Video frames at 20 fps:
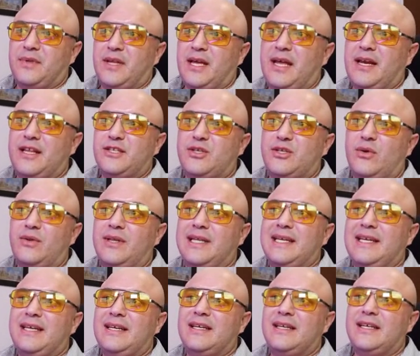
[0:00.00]
And it's
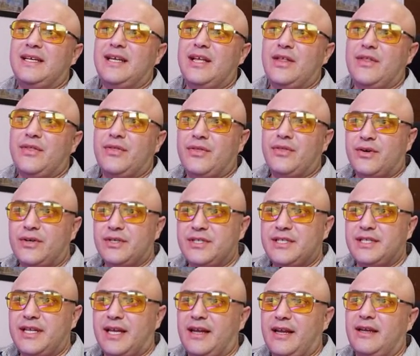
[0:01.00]
only
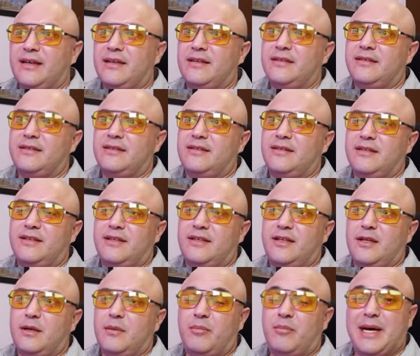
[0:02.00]
Thursday.
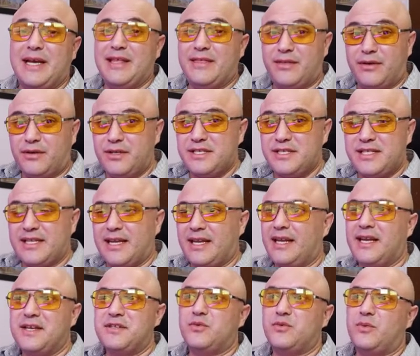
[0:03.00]
By Thursday,
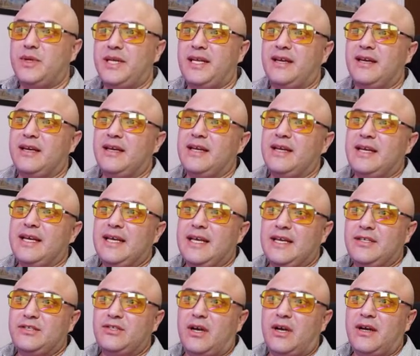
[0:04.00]
his week,
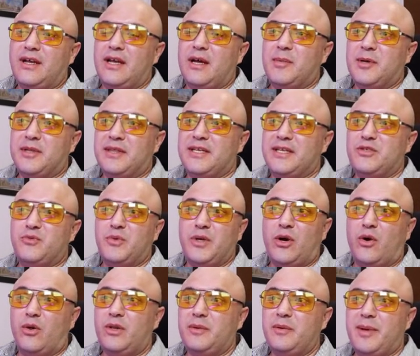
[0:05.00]
he's talking about this
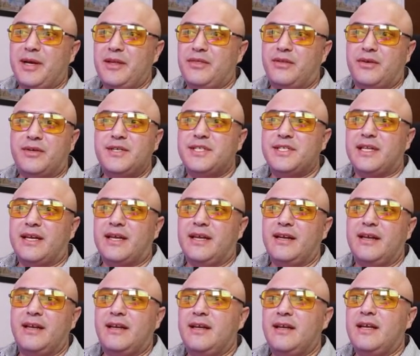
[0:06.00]
week only by
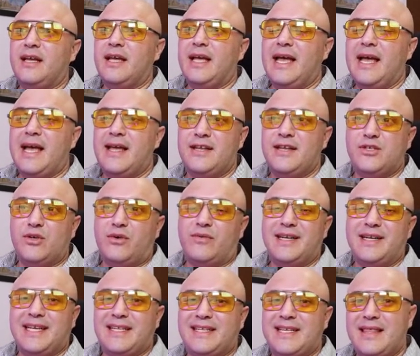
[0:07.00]
Thursday, and he's
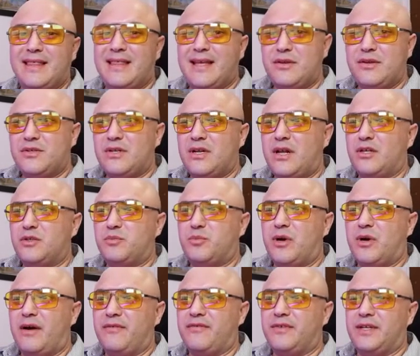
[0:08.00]
already at $10,000
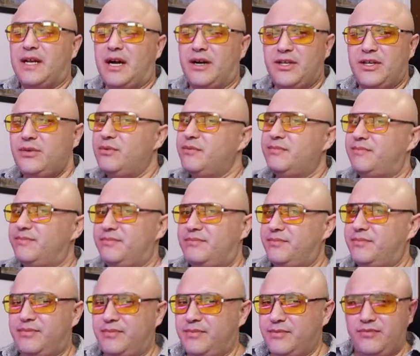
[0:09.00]
profit. Are you
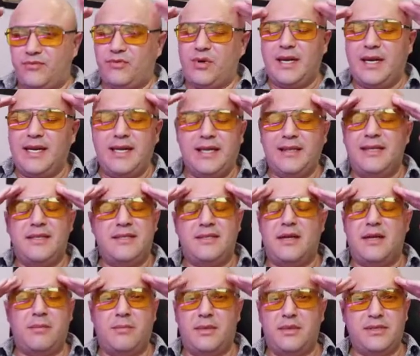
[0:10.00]
running these
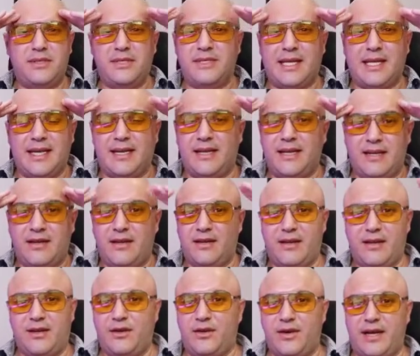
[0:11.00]
numbers like
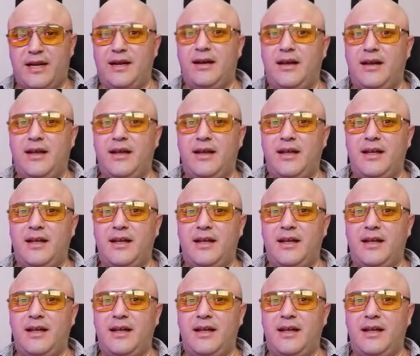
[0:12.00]
in your head?